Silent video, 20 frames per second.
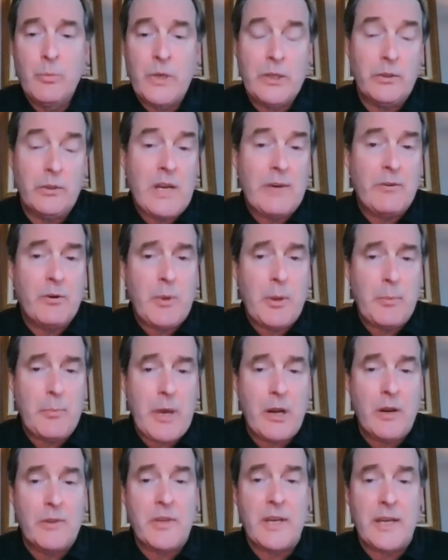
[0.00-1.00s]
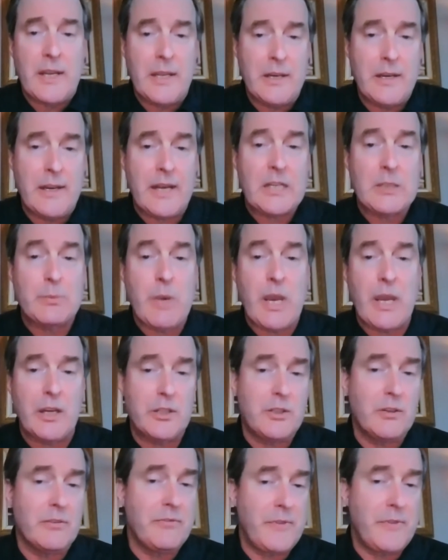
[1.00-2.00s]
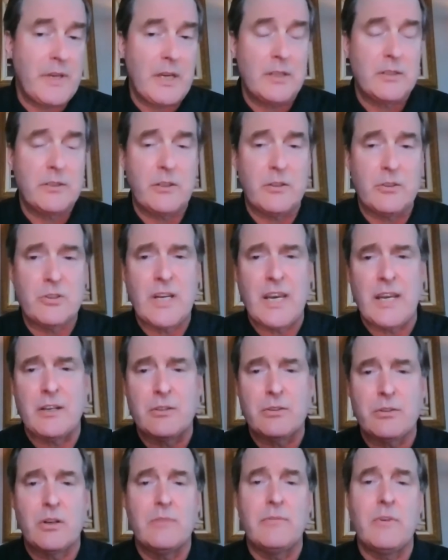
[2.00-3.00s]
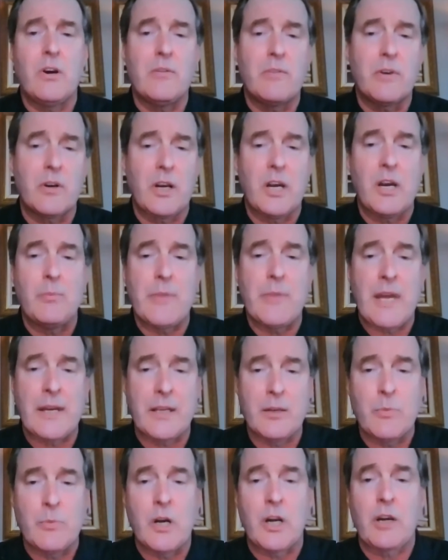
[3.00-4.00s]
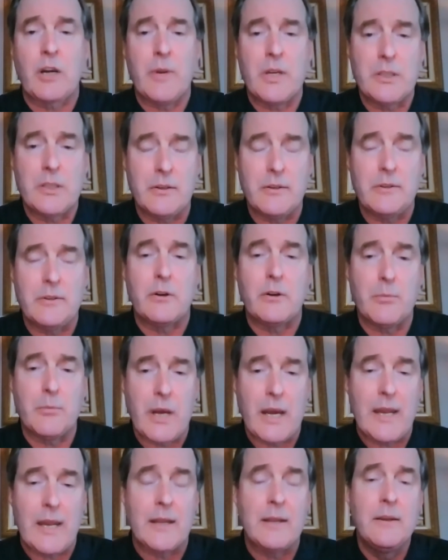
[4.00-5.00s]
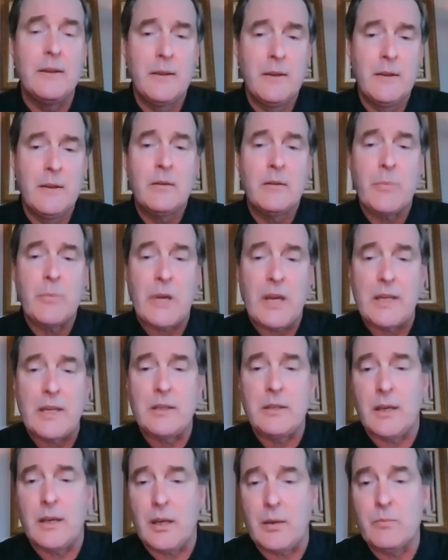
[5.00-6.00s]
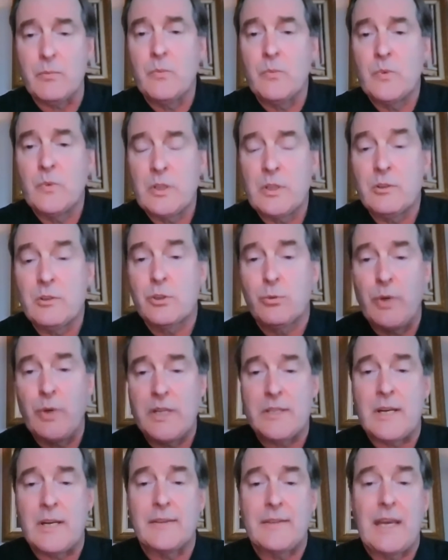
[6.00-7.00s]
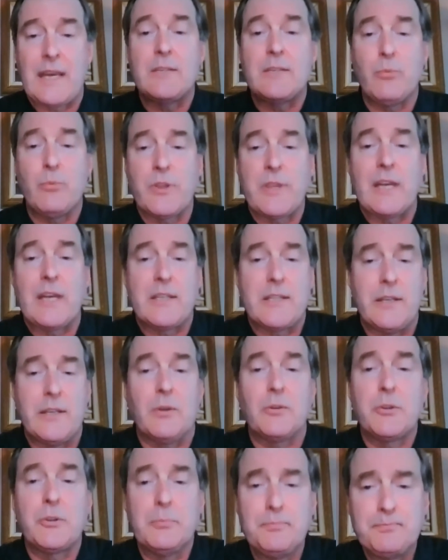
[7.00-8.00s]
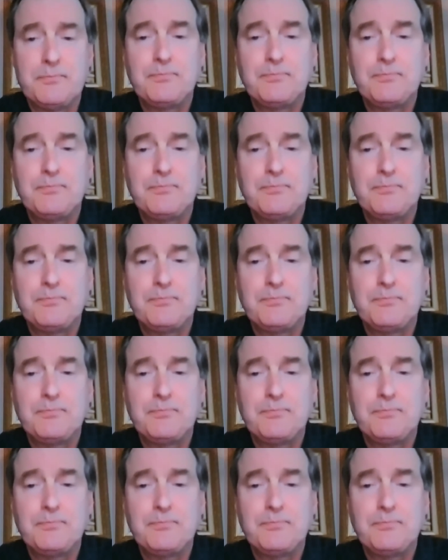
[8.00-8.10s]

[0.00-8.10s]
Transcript: but you'll never be better than index minus your fees. So you try to sort of overcome the market rate you turn by, by um, squeezing out that with that tilt.